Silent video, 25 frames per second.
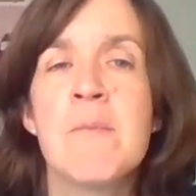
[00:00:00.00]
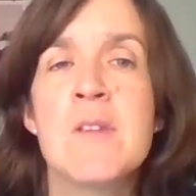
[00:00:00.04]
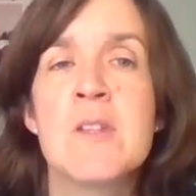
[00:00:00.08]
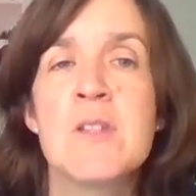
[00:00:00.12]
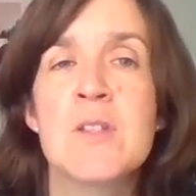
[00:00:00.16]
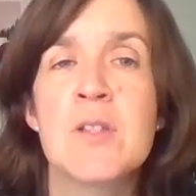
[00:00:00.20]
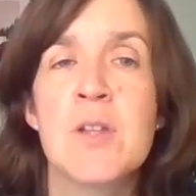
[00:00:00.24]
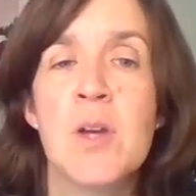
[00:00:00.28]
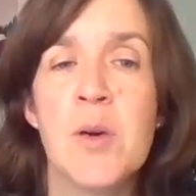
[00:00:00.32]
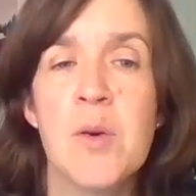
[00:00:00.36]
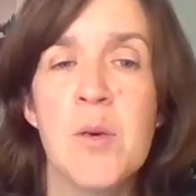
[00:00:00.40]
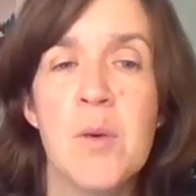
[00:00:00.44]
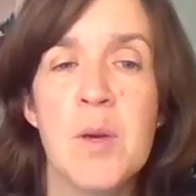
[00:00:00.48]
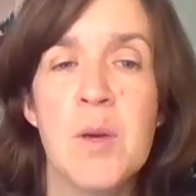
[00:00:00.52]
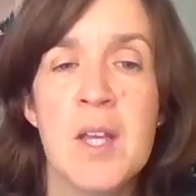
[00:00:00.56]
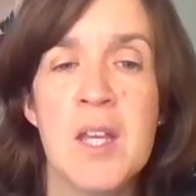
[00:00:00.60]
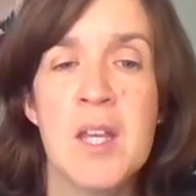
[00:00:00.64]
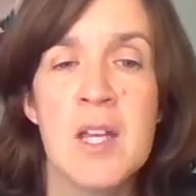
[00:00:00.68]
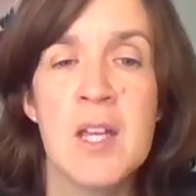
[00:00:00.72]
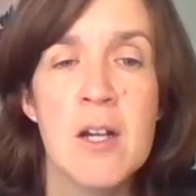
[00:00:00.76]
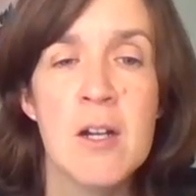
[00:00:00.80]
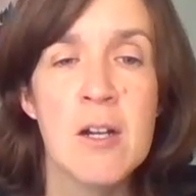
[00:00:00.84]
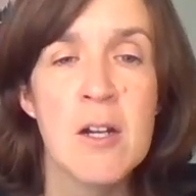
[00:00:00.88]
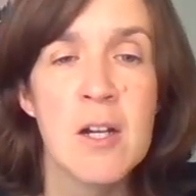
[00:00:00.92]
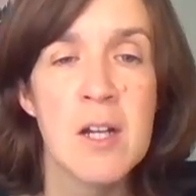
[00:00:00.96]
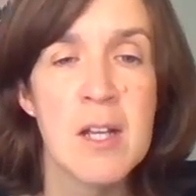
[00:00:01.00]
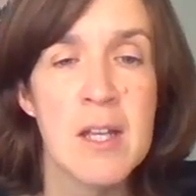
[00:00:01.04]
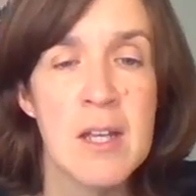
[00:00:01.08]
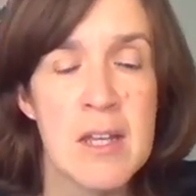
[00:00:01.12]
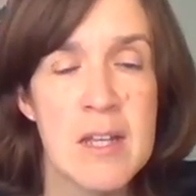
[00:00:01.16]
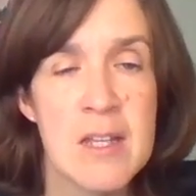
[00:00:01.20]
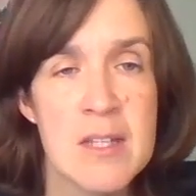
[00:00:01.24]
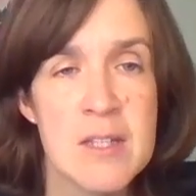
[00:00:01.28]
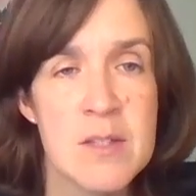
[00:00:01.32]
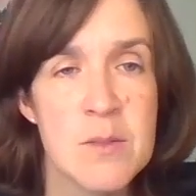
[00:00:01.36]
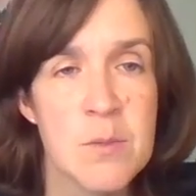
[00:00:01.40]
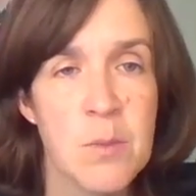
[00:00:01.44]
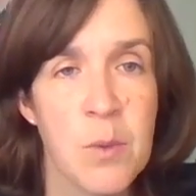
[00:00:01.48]
So here
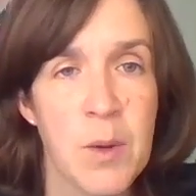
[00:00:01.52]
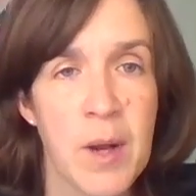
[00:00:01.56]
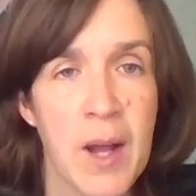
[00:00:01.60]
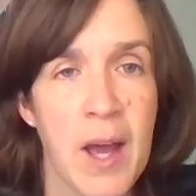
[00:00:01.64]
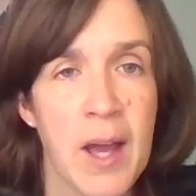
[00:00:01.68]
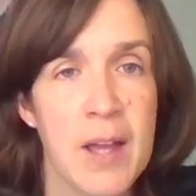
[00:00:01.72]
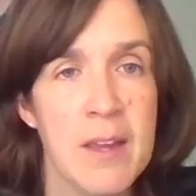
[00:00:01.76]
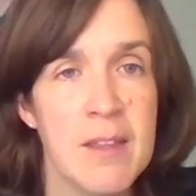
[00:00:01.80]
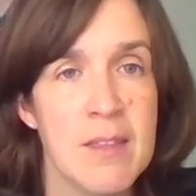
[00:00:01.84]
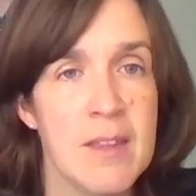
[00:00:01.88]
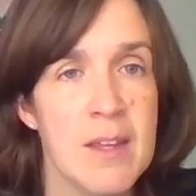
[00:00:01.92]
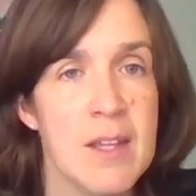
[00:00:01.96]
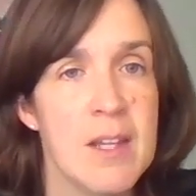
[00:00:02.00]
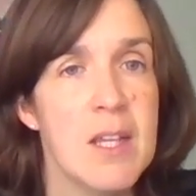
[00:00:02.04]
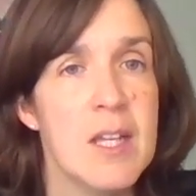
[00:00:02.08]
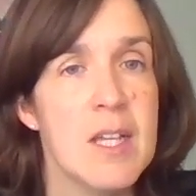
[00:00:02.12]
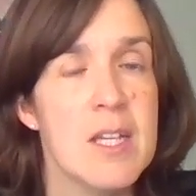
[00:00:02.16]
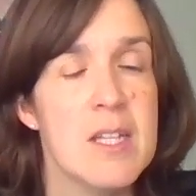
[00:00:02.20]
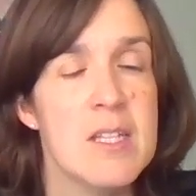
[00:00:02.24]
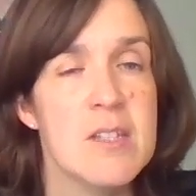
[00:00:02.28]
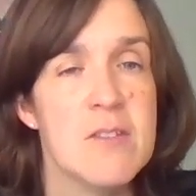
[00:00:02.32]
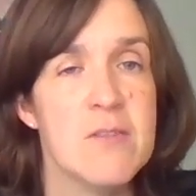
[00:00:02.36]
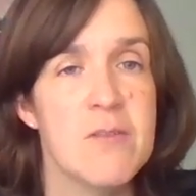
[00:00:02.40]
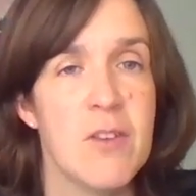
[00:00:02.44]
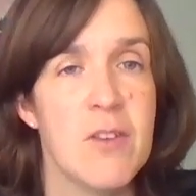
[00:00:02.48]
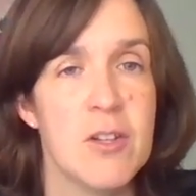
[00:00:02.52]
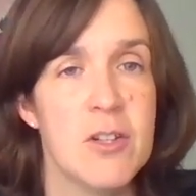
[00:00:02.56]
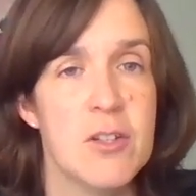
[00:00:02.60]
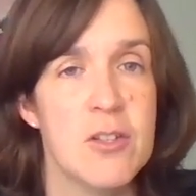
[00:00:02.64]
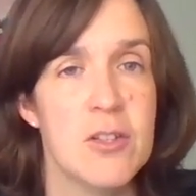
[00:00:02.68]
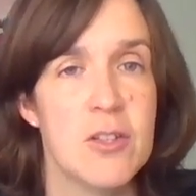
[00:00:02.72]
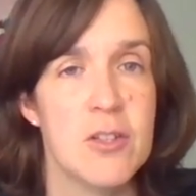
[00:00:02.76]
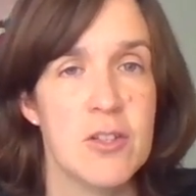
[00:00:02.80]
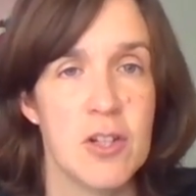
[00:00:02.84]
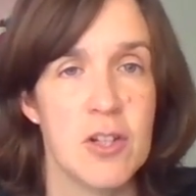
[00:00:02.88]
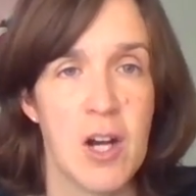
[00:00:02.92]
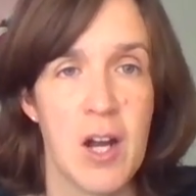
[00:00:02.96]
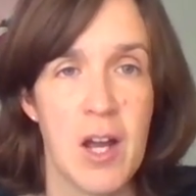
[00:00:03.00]
is what I think is fun
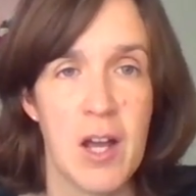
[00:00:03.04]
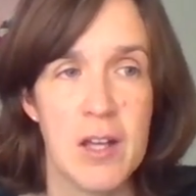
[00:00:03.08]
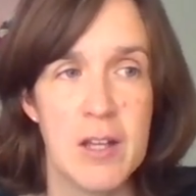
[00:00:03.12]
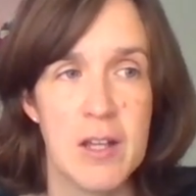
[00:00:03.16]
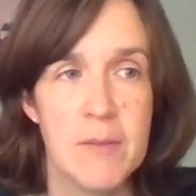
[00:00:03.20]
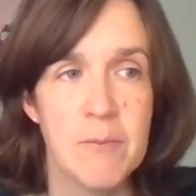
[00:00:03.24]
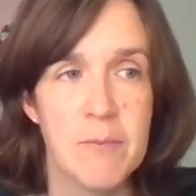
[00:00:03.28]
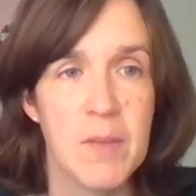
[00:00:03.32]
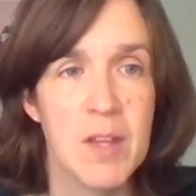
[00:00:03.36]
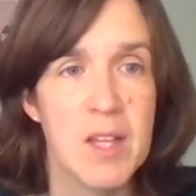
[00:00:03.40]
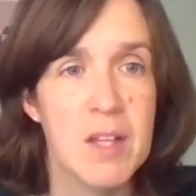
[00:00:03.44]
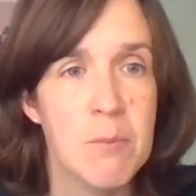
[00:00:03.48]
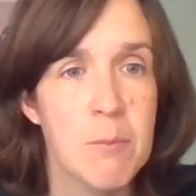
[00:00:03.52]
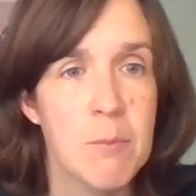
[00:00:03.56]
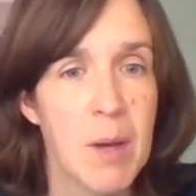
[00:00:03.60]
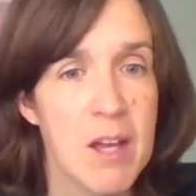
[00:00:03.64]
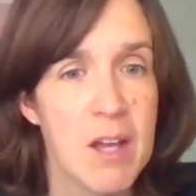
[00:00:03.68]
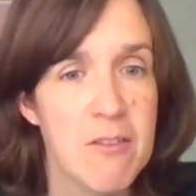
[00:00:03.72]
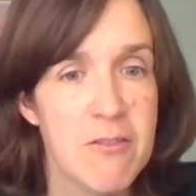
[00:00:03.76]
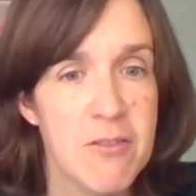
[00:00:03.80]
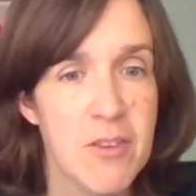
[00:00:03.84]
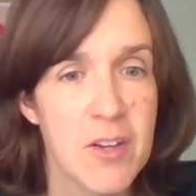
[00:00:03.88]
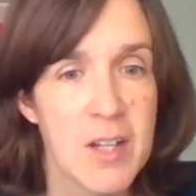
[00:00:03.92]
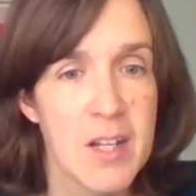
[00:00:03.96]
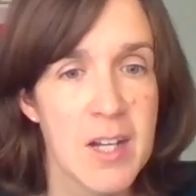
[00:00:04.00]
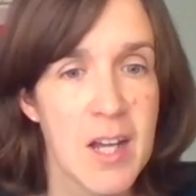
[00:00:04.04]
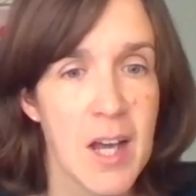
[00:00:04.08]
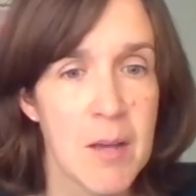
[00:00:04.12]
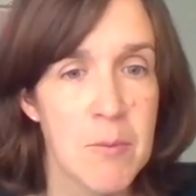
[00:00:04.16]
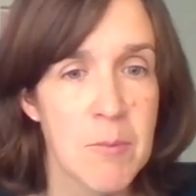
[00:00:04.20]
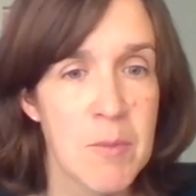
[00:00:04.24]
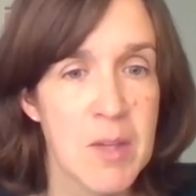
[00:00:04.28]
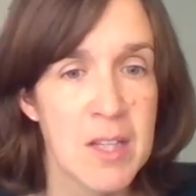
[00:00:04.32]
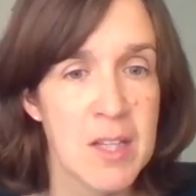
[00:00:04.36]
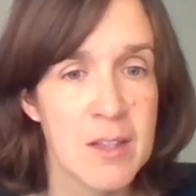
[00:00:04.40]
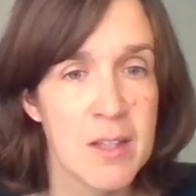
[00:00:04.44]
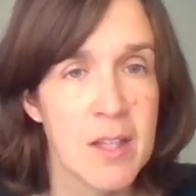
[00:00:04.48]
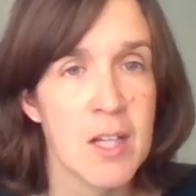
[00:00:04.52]
to try. And by fun, I
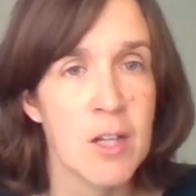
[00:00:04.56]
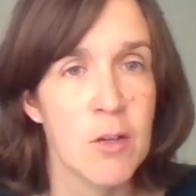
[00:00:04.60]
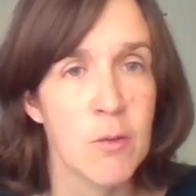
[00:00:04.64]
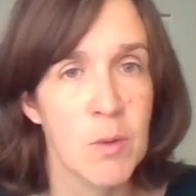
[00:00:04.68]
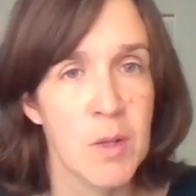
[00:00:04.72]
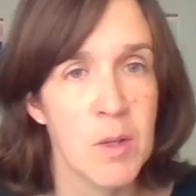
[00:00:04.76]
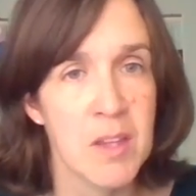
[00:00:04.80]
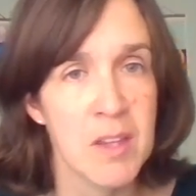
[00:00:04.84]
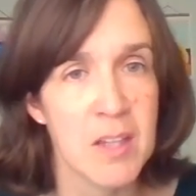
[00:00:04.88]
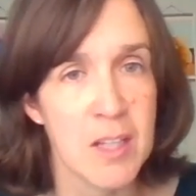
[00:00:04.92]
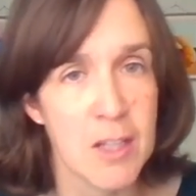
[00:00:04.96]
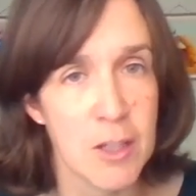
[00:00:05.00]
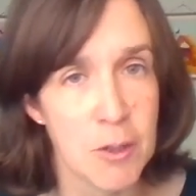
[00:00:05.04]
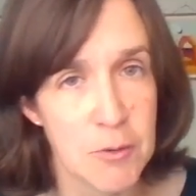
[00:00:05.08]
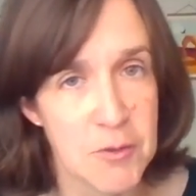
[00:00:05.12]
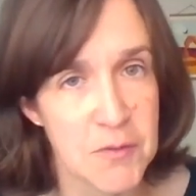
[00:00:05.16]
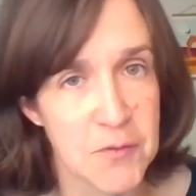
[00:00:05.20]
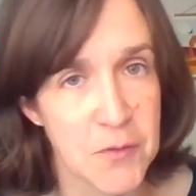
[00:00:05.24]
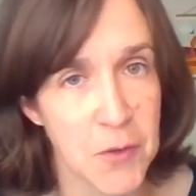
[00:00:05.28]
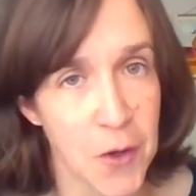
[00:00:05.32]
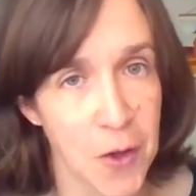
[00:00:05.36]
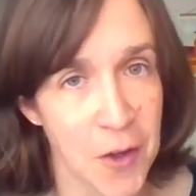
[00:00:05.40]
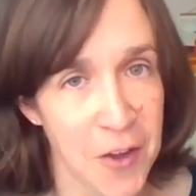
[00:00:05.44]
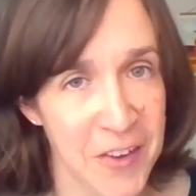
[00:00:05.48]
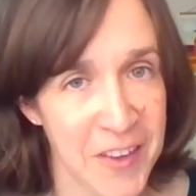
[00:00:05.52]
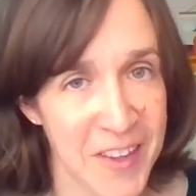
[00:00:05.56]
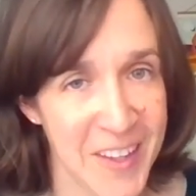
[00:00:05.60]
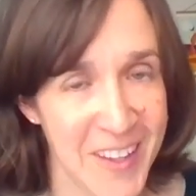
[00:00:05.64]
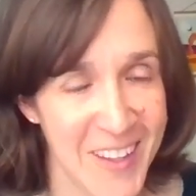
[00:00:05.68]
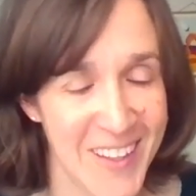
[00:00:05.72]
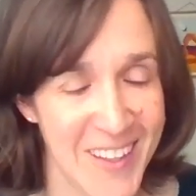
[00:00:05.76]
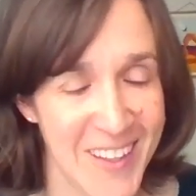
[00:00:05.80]
mean like really useful.